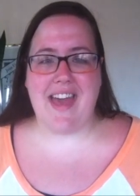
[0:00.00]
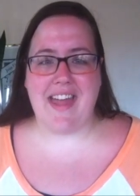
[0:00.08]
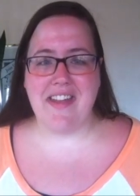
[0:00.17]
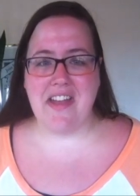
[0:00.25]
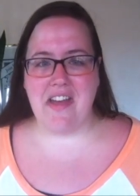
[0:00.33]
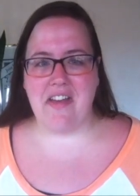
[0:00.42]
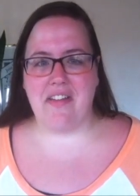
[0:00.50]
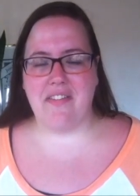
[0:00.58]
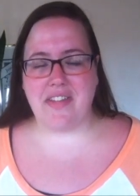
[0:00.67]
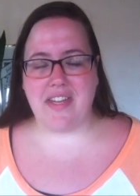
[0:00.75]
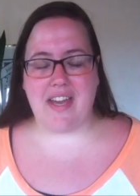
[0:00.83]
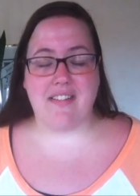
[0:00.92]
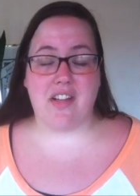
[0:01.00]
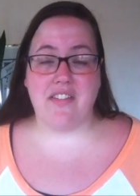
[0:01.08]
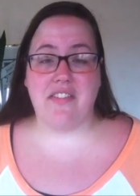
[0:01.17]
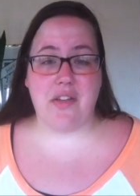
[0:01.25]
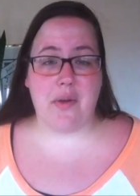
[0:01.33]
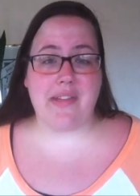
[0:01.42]
that yeah
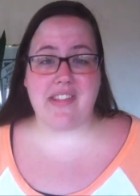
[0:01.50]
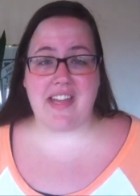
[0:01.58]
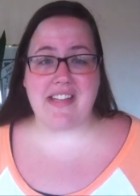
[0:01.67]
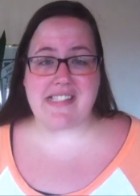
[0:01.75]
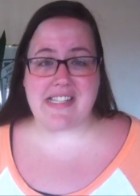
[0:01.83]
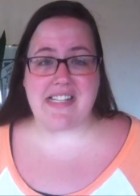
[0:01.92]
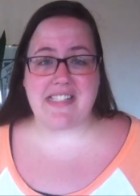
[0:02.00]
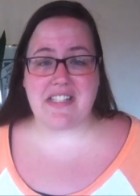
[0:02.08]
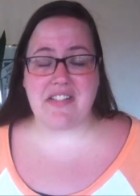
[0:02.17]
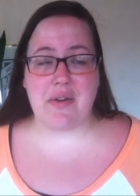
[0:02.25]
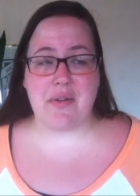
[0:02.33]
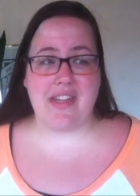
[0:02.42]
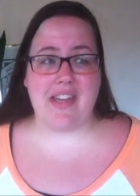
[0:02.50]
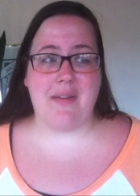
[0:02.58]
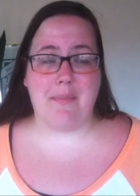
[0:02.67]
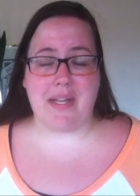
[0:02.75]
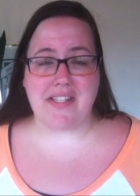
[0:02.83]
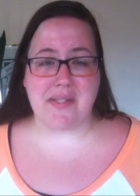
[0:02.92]
uh, knowing things that I didn't know
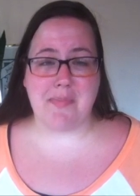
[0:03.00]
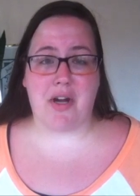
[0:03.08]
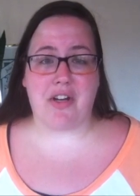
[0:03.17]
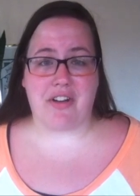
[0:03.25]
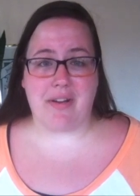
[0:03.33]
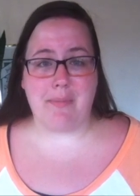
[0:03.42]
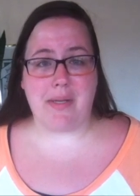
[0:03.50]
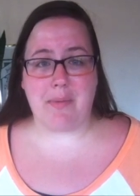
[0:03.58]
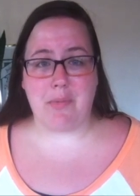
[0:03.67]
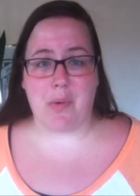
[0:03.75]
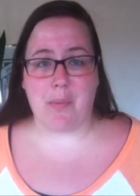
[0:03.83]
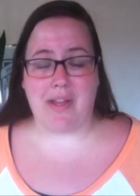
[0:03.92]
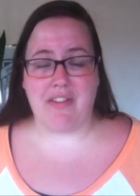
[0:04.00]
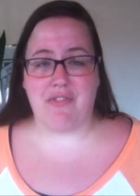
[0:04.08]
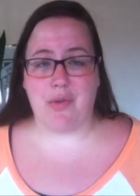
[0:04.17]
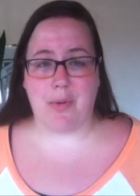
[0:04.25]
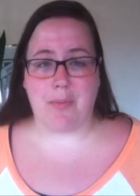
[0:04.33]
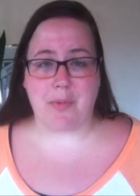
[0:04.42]
then being smarter and being more well
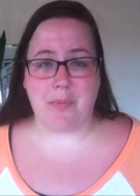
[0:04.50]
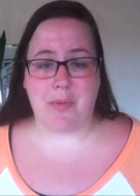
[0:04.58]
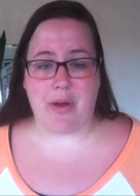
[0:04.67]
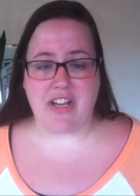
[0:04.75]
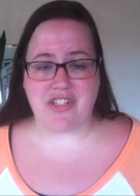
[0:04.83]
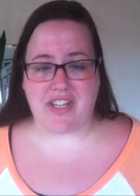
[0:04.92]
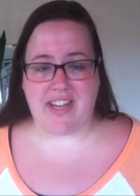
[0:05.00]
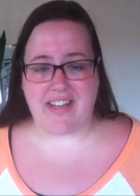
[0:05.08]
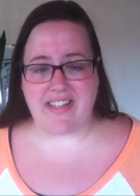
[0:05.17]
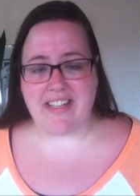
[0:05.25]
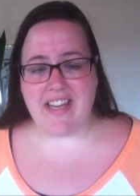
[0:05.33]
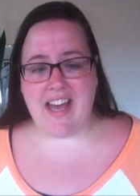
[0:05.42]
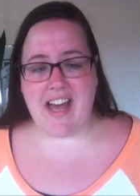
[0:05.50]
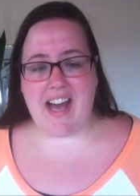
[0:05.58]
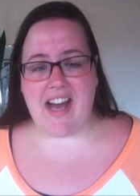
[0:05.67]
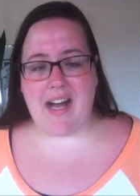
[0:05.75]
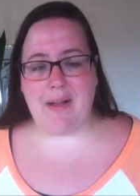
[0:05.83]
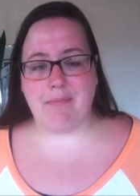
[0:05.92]
informed and more educated
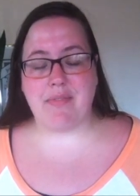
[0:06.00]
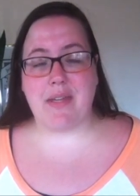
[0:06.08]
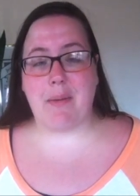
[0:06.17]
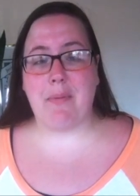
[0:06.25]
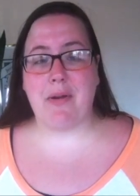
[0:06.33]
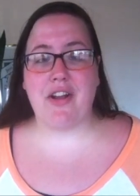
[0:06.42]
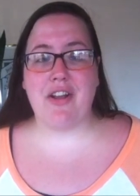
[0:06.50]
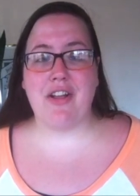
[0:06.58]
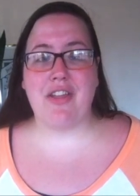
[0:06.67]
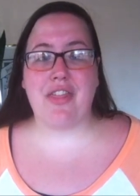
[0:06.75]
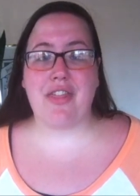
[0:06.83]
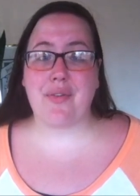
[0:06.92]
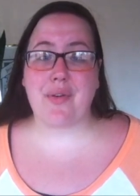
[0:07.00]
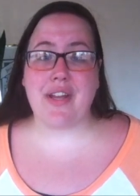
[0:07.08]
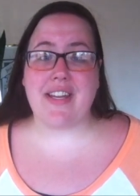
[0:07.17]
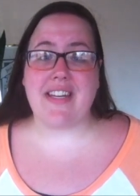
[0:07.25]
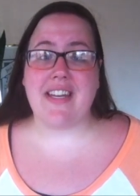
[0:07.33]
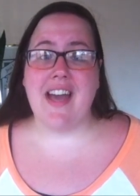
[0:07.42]
um, number
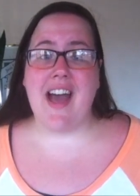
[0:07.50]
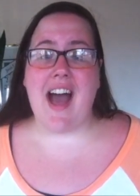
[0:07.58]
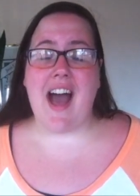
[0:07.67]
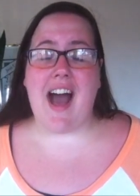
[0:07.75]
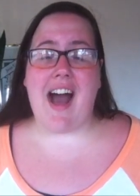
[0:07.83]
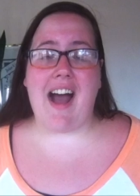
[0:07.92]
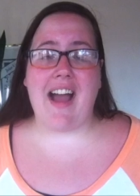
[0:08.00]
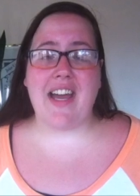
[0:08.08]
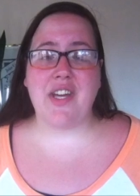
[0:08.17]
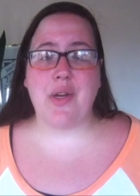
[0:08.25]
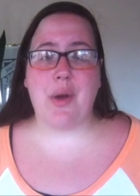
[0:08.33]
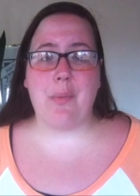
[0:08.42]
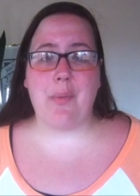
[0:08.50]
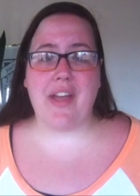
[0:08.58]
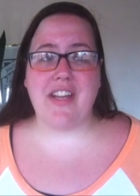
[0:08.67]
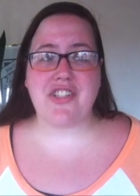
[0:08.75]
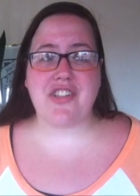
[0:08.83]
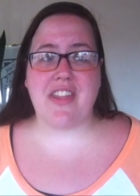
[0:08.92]
three I
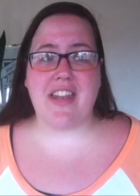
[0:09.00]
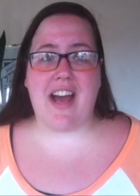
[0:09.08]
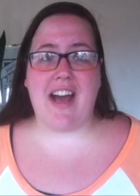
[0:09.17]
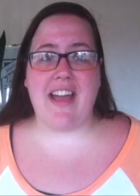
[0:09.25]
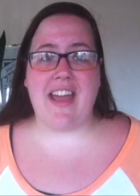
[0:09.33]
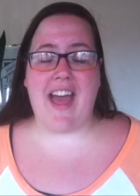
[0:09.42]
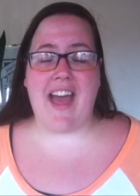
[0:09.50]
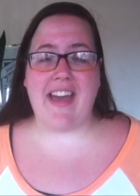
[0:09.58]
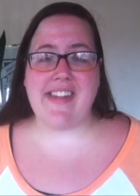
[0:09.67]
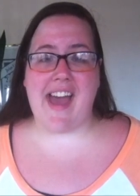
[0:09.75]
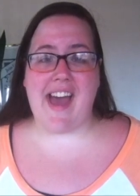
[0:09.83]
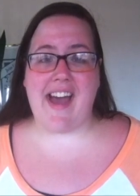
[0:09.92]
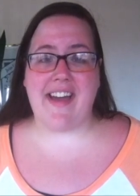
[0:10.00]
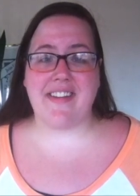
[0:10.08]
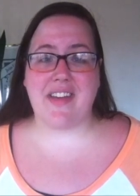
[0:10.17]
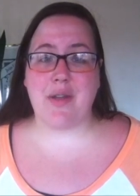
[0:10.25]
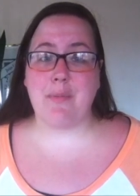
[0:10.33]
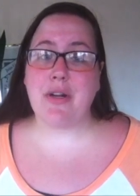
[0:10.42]
wish that I had
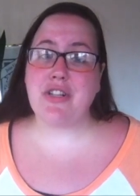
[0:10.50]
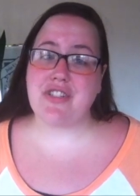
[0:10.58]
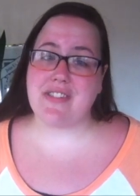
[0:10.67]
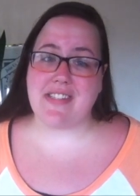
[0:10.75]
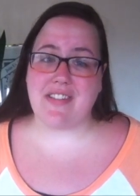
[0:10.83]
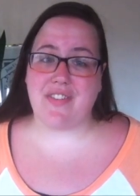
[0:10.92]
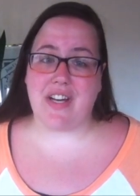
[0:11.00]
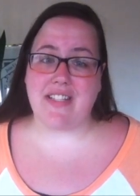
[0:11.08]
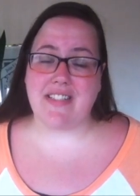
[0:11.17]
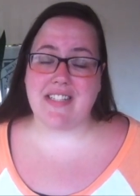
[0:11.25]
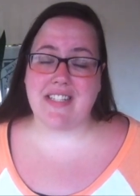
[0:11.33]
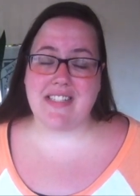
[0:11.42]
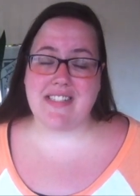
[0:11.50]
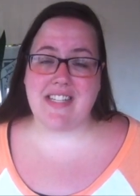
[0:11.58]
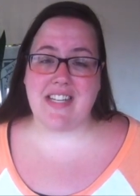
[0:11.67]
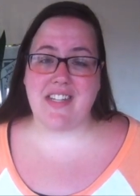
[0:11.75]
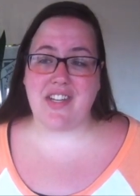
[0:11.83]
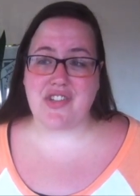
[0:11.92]
had an emergency fund
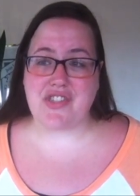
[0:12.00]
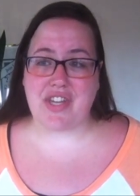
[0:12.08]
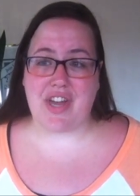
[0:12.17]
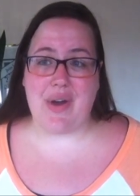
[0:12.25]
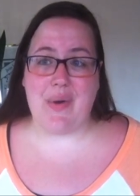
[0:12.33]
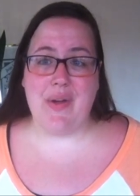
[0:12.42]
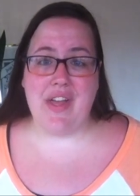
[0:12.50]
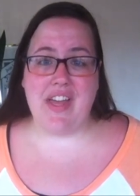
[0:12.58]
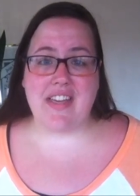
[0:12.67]
10 years ago